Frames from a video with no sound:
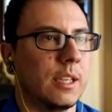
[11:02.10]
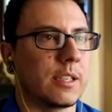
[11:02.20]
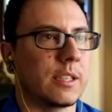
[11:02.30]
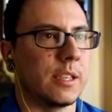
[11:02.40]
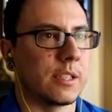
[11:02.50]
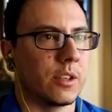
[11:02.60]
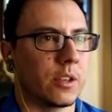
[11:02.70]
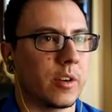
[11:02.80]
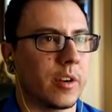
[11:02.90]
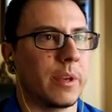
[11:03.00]
This doesn't
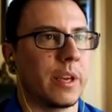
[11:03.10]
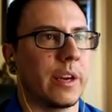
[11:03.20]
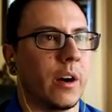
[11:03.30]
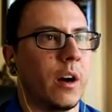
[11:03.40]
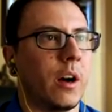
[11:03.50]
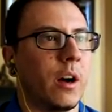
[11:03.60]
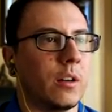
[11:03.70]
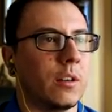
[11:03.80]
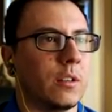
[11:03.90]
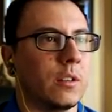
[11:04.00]
look creepy at
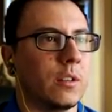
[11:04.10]
all.